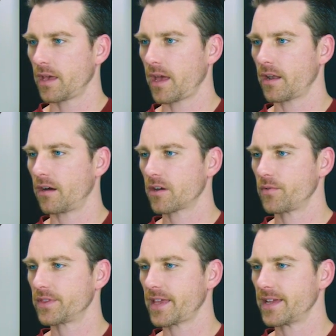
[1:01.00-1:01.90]
and I'll go
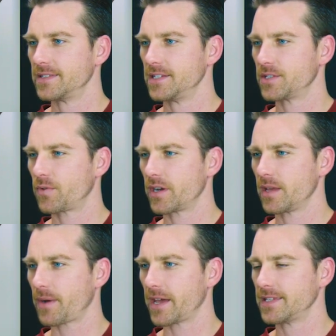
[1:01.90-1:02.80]
with
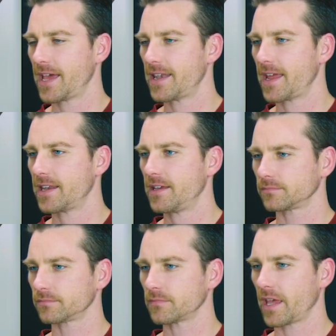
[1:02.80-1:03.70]
1920 by
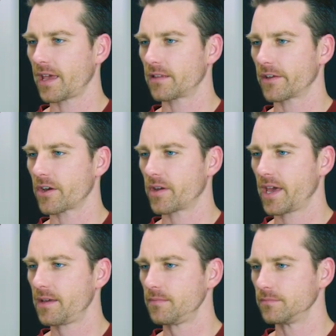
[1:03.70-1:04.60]
1080 and click
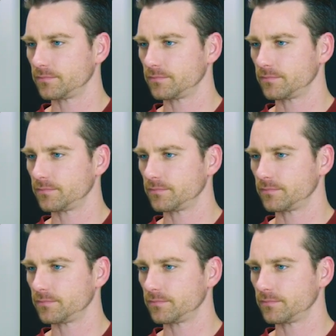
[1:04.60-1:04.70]
OK.